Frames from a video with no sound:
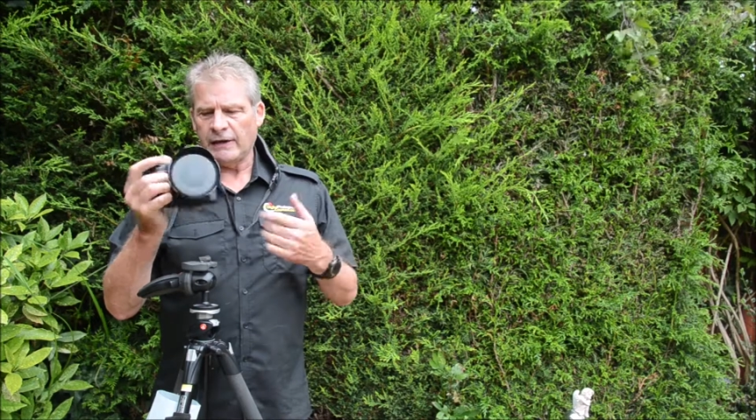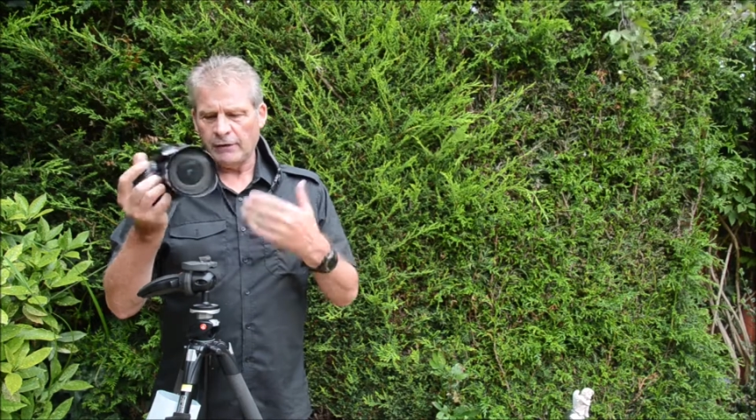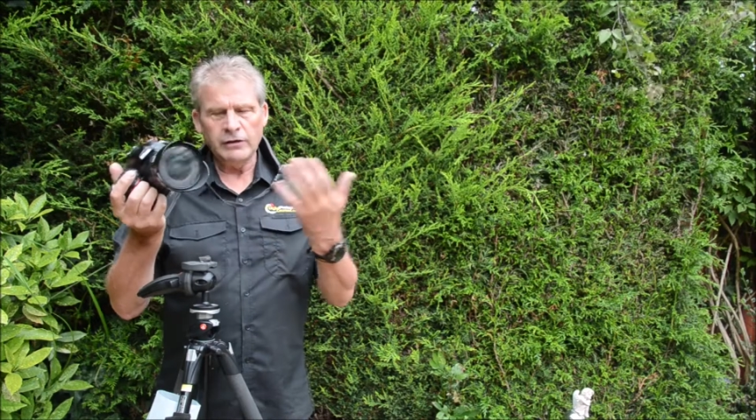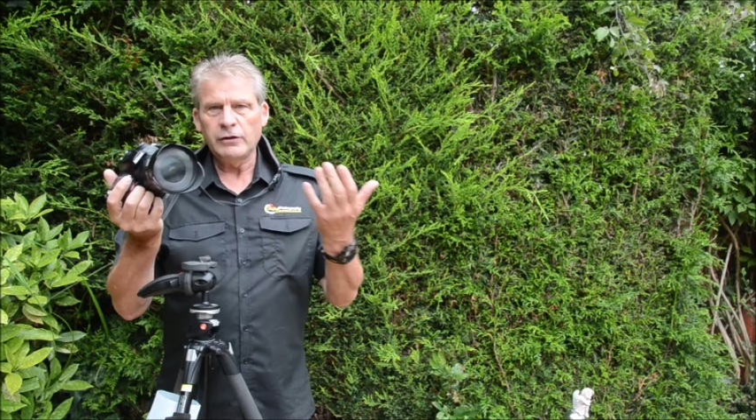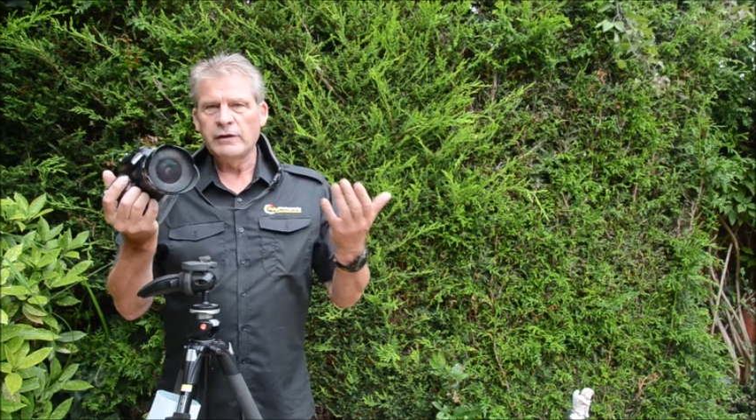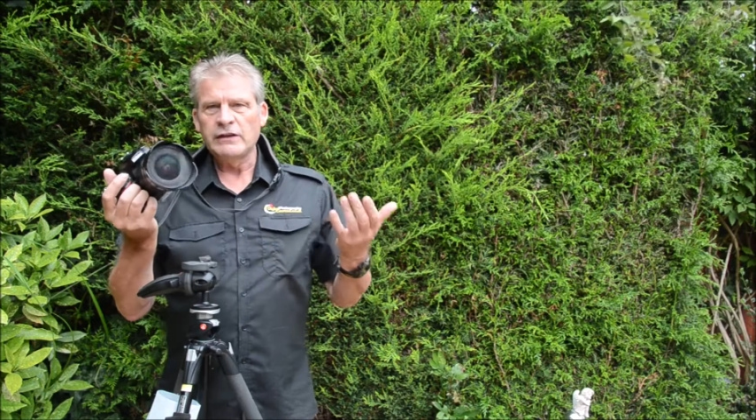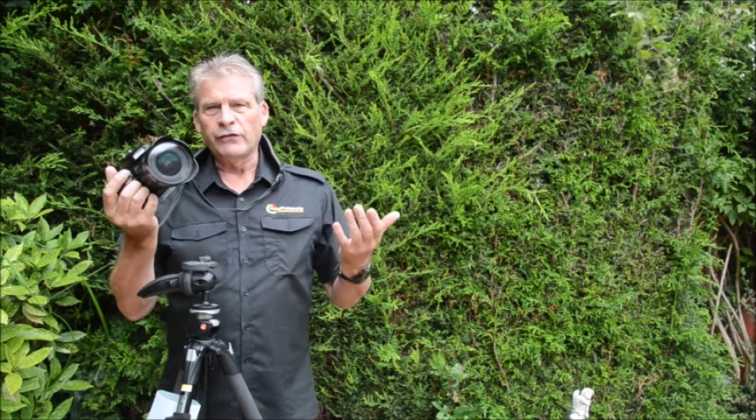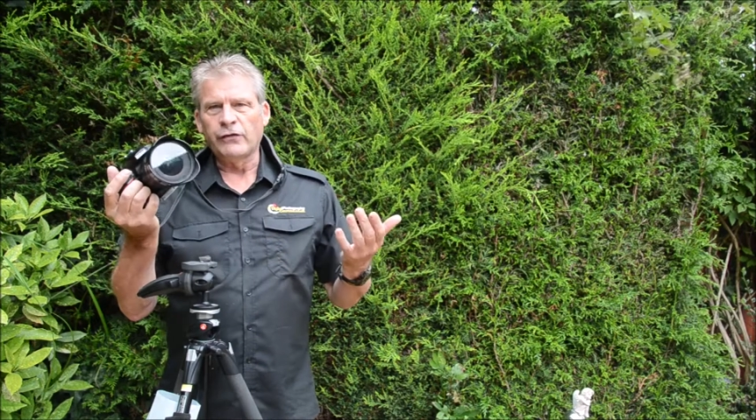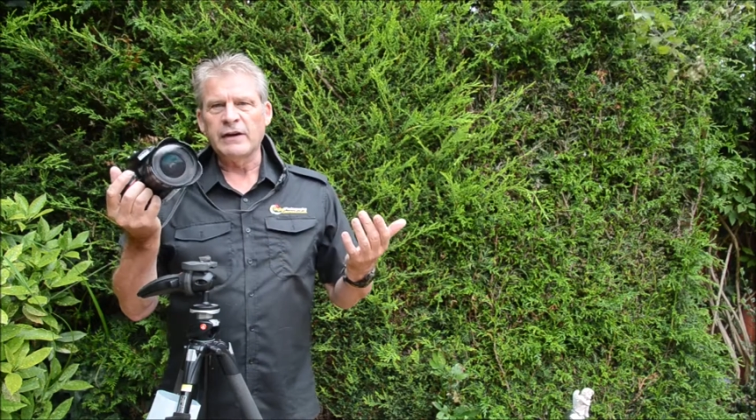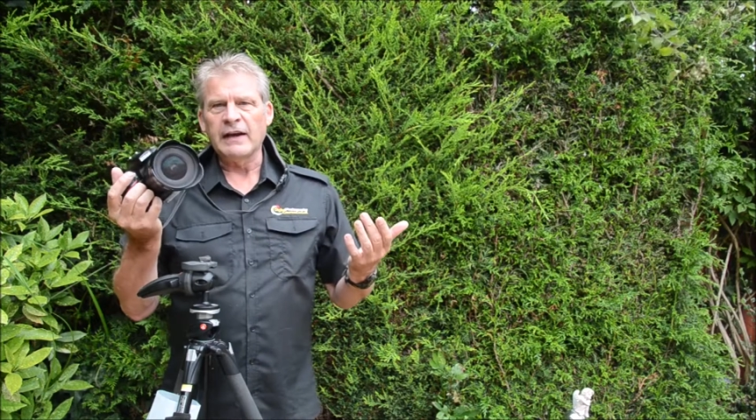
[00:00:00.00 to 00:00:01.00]
I'm going to do these
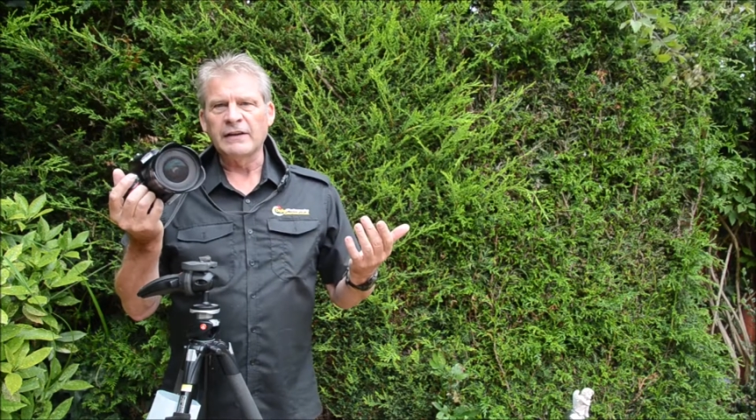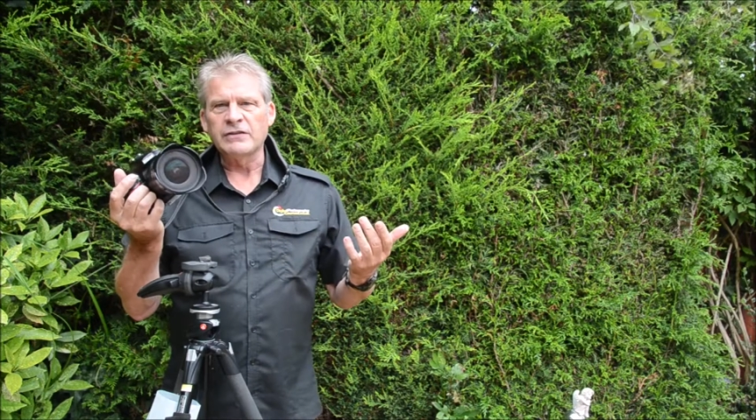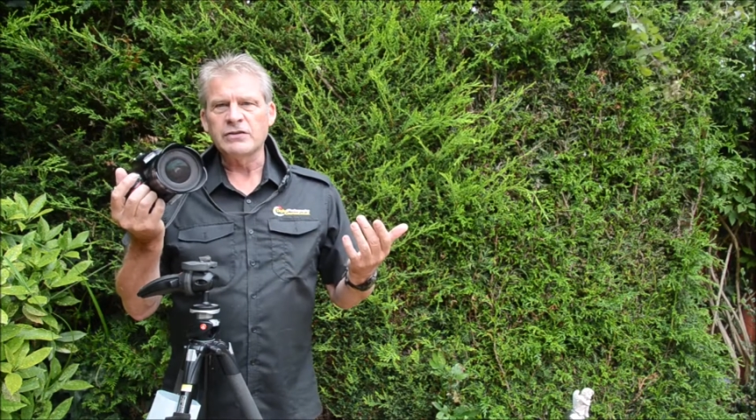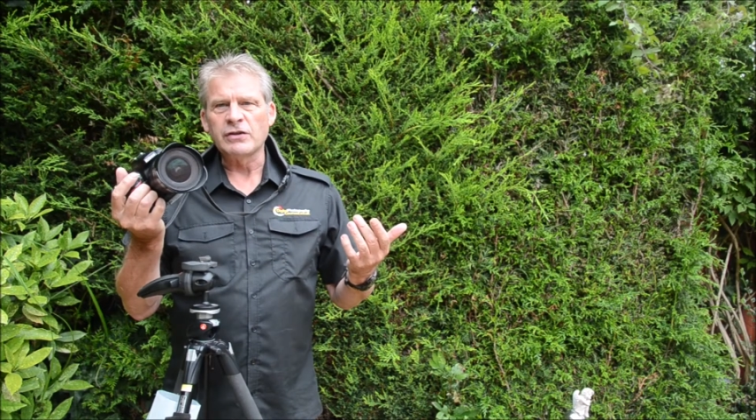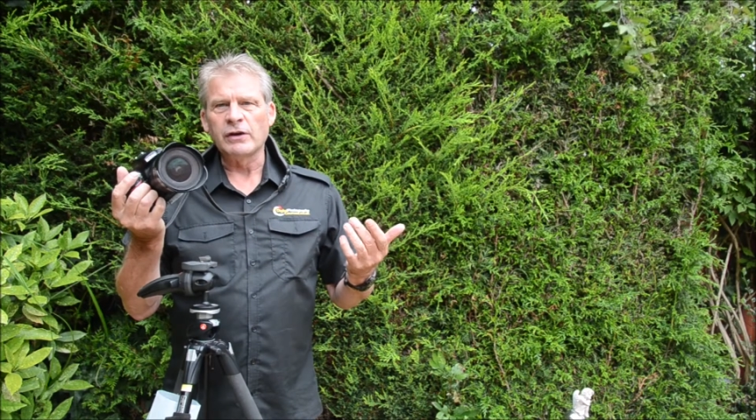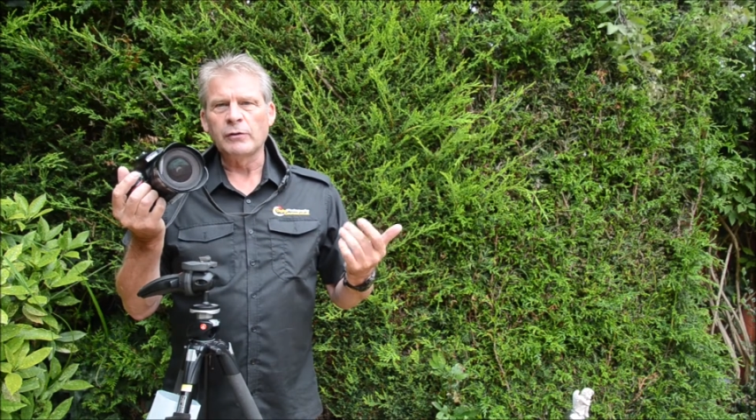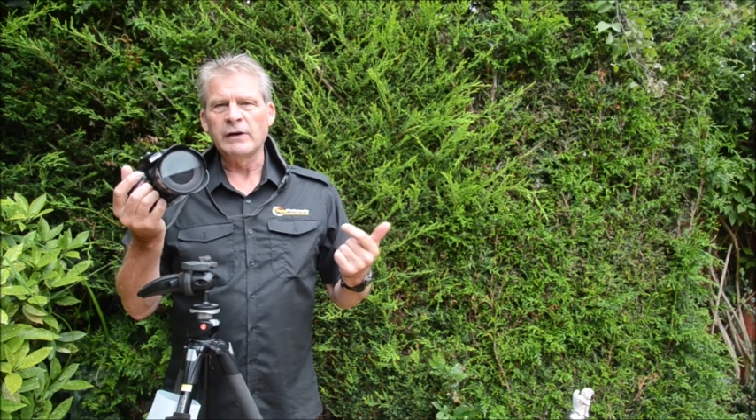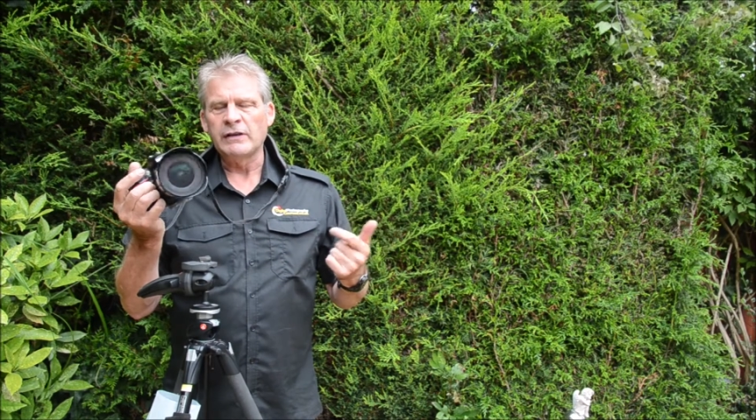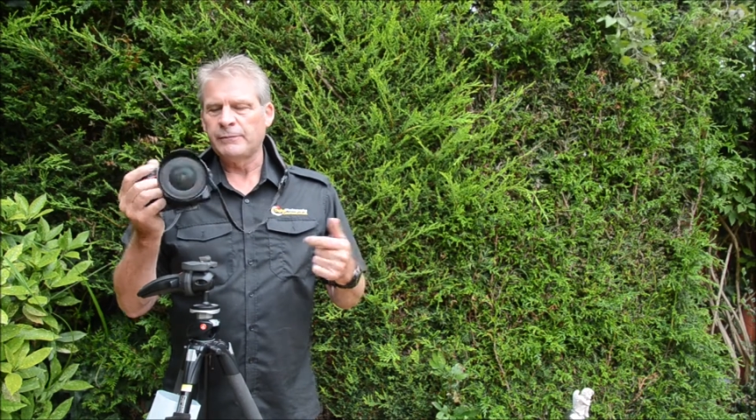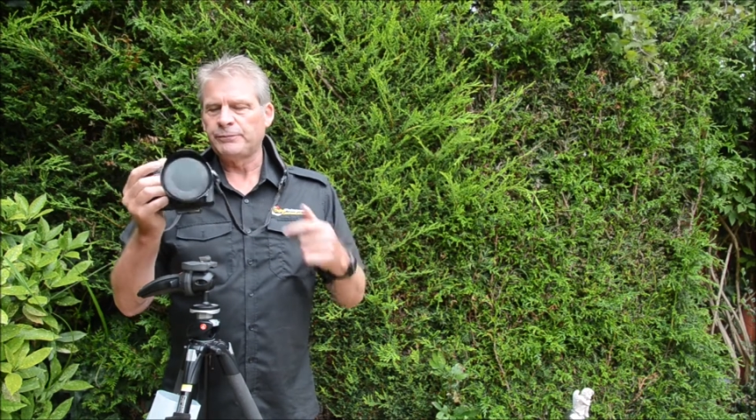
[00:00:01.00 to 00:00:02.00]
freehand to start with